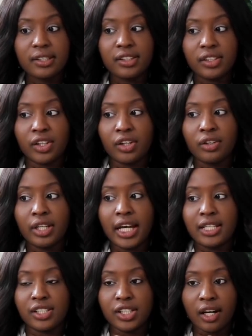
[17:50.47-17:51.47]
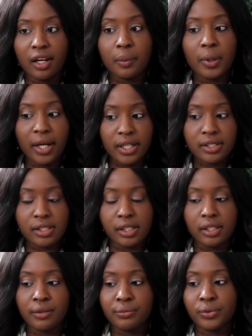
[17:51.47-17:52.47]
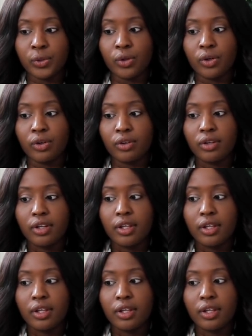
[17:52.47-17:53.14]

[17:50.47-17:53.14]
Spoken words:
you know, as a young person, if you're